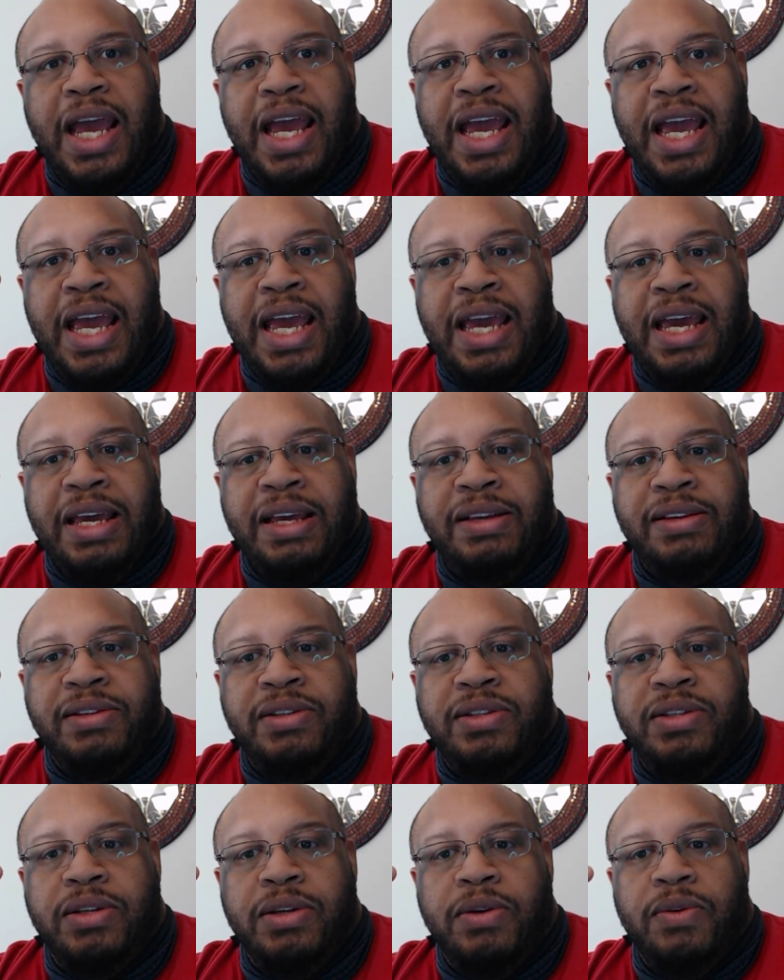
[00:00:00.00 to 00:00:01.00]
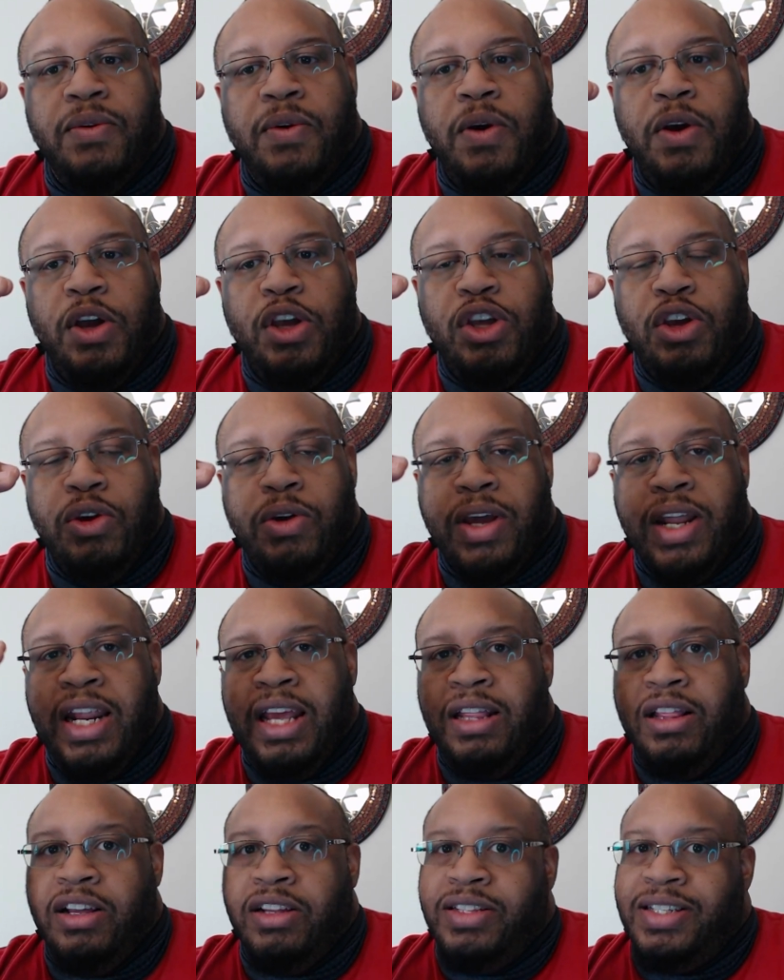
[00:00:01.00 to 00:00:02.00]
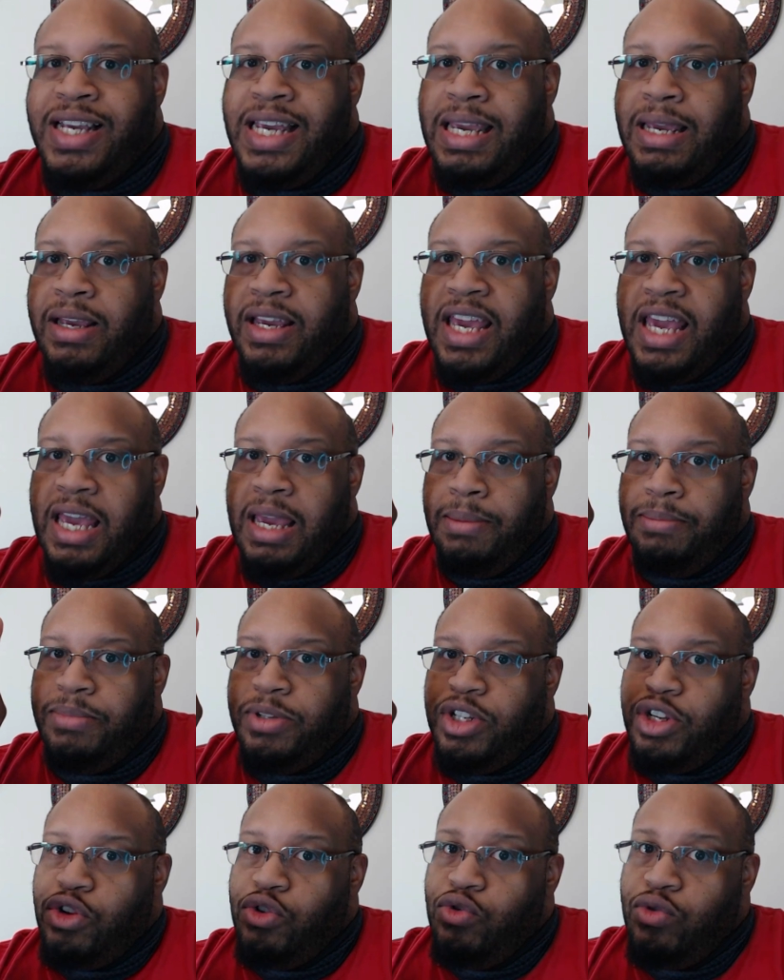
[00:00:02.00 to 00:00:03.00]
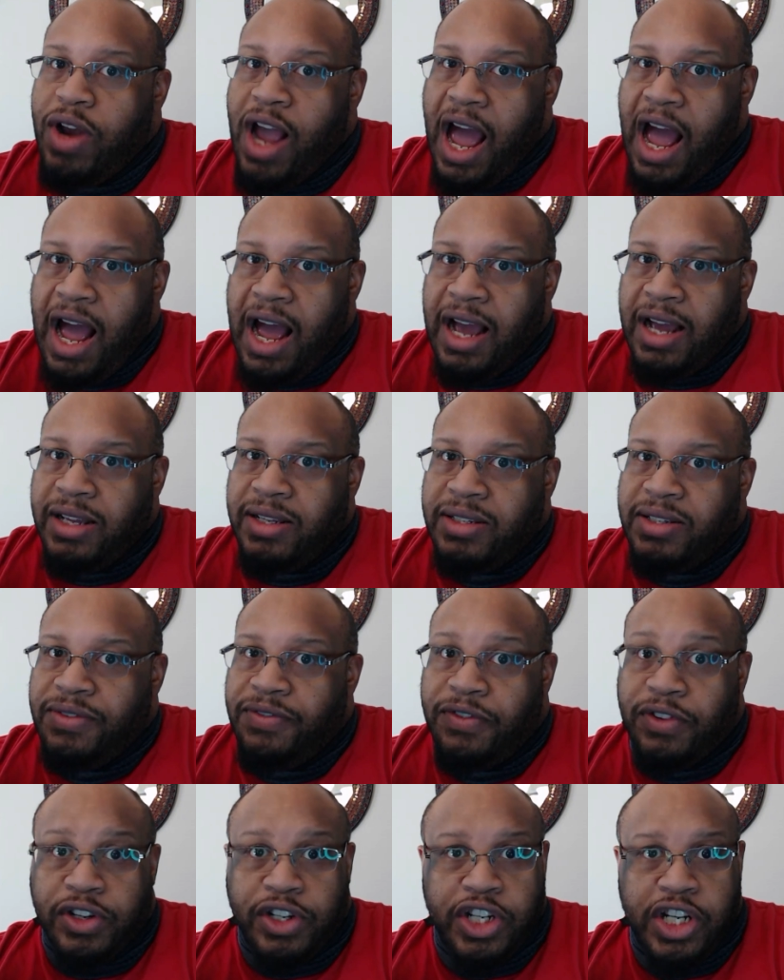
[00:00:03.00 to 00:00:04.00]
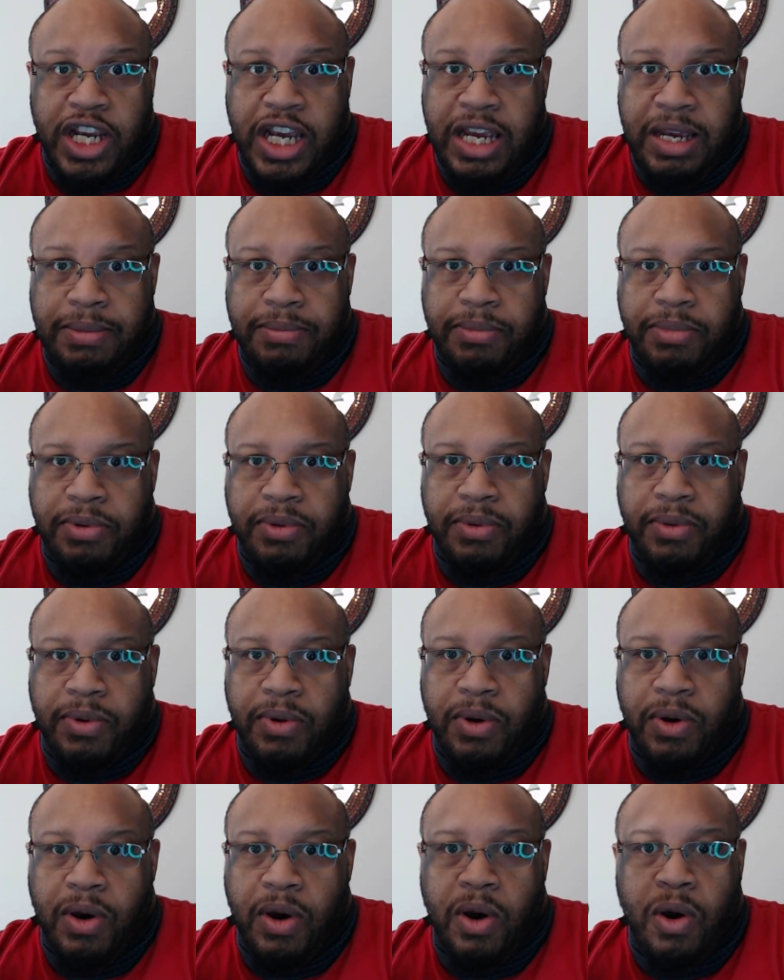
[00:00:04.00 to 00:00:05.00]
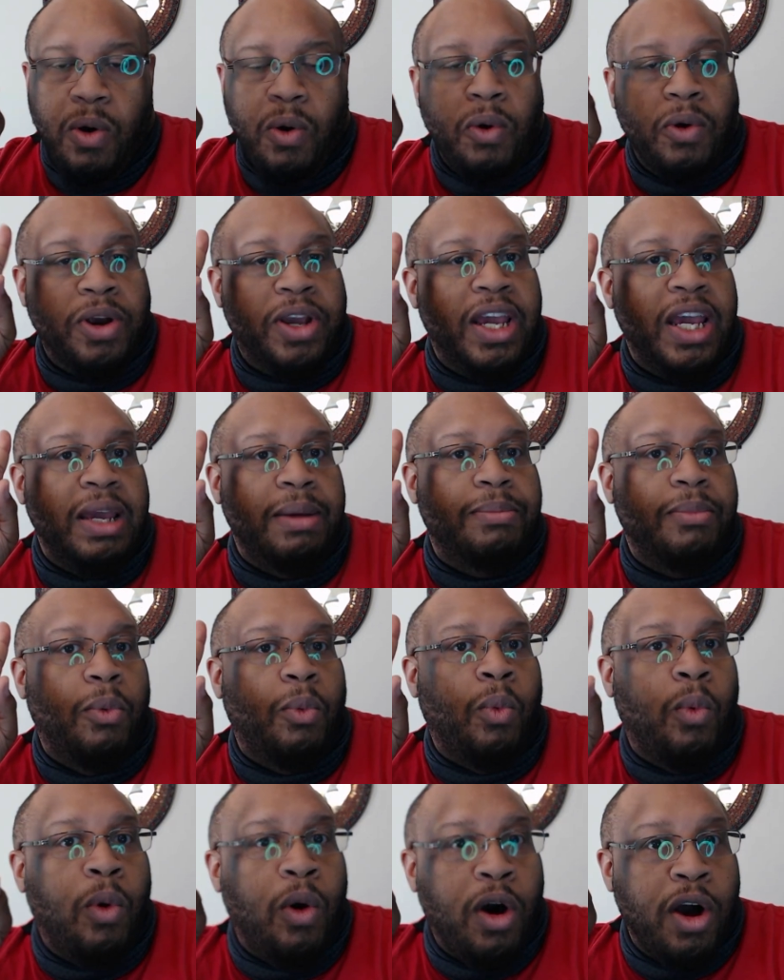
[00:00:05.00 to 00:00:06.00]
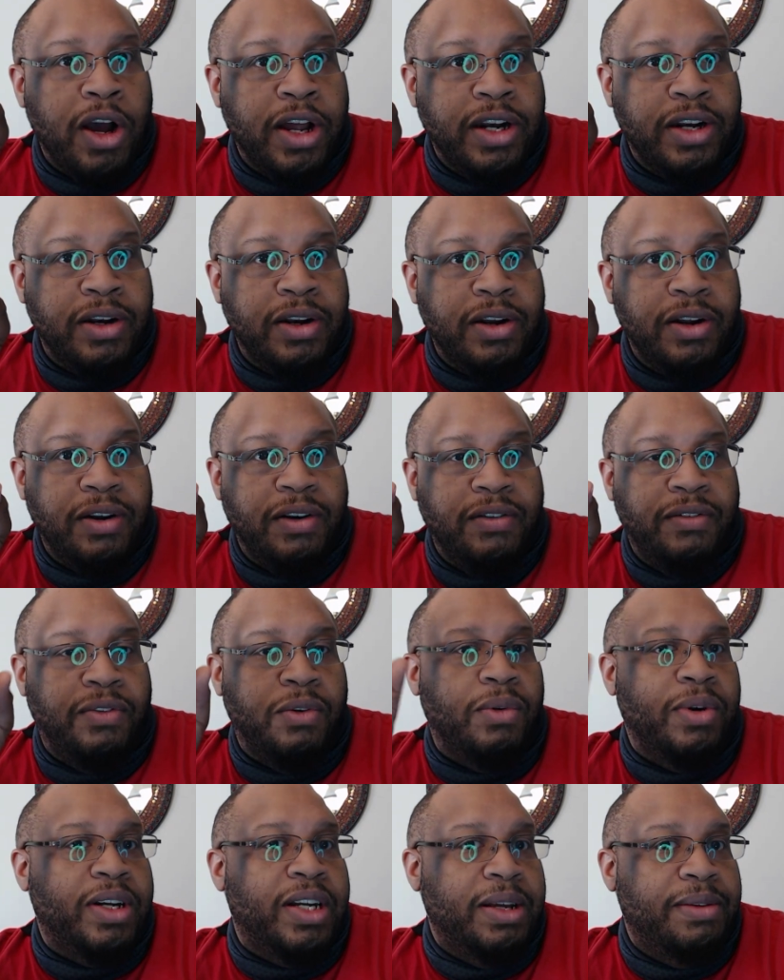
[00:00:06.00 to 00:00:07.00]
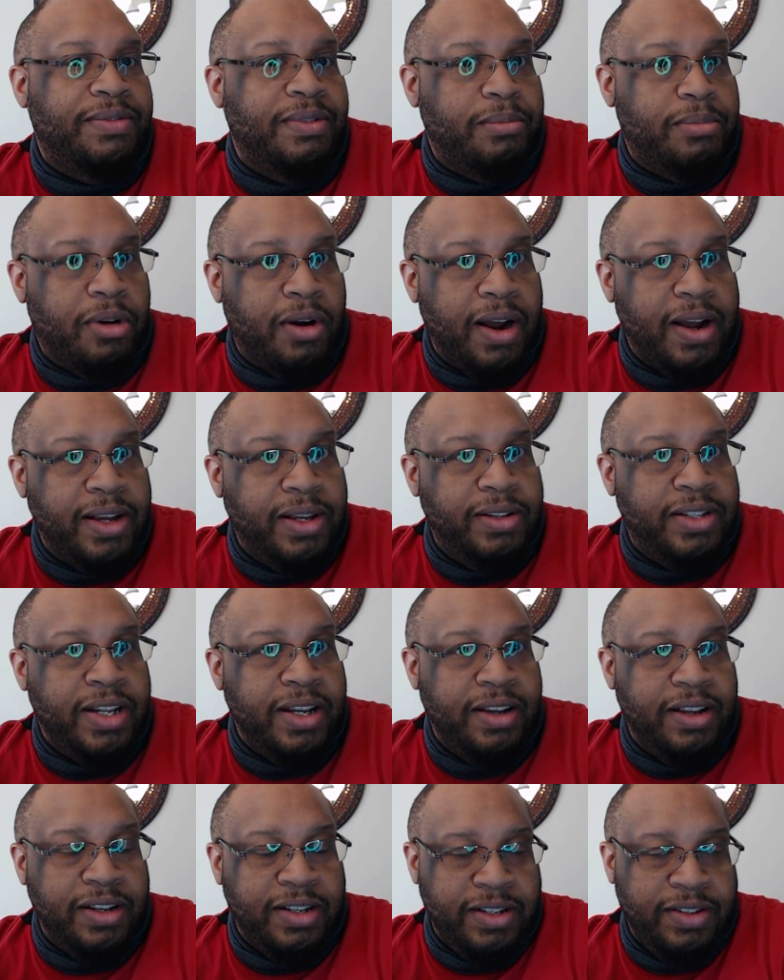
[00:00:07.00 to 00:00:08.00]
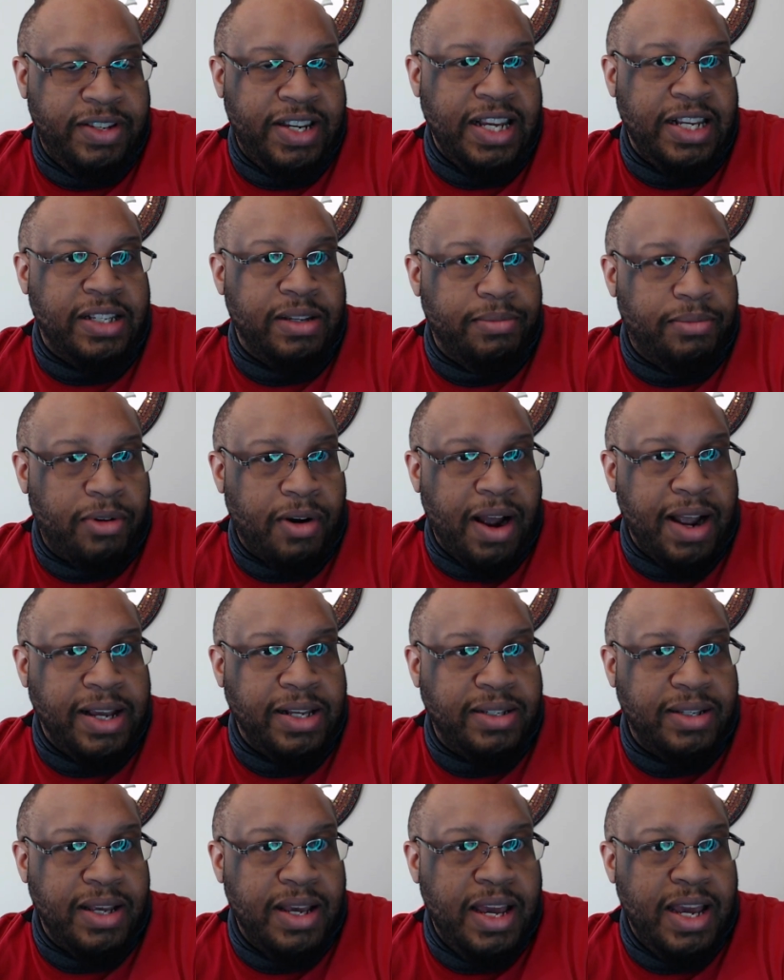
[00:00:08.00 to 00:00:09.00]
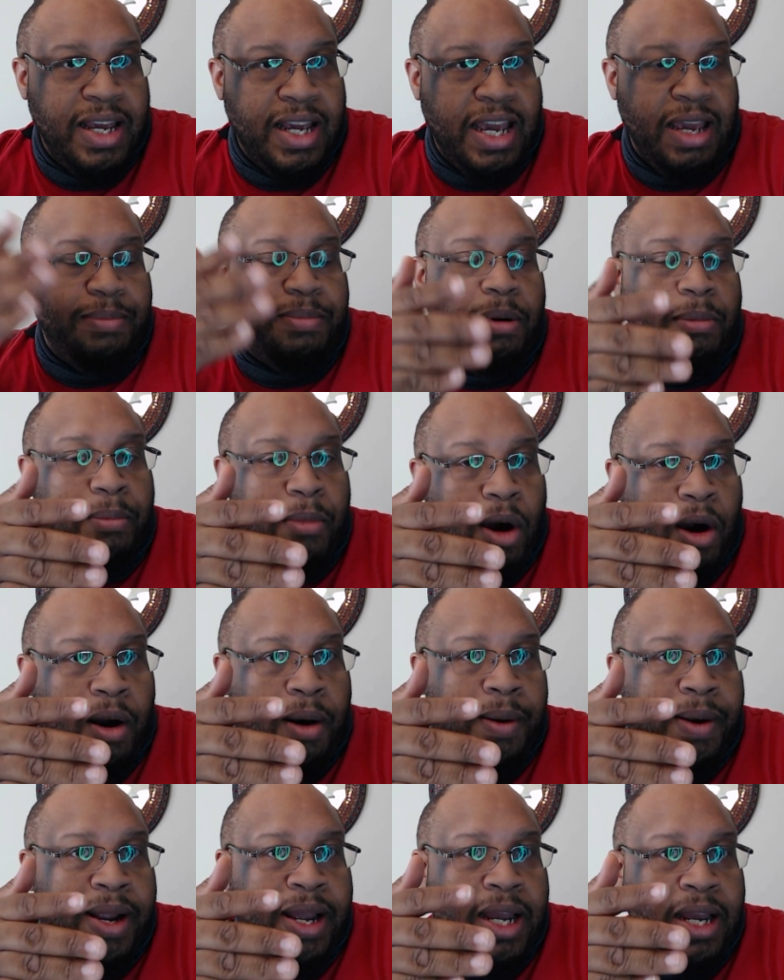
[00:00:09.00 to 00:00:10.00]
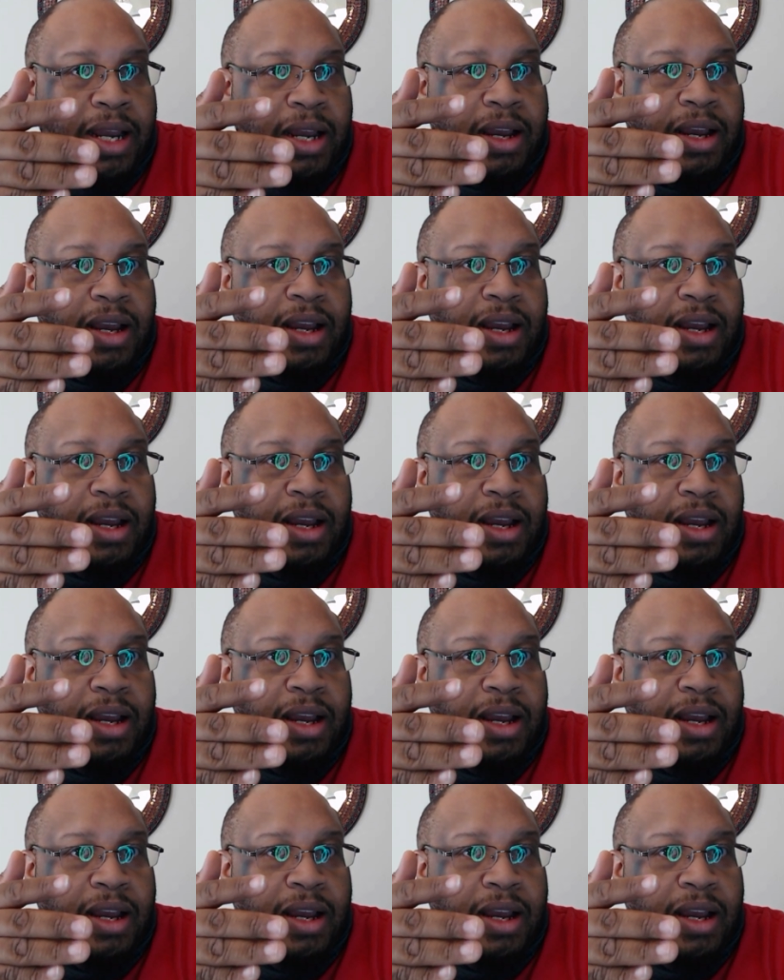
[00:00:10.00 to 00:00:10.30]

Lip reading: is you can either keep two guys for cheap or keep one for a decent price. Keep Amari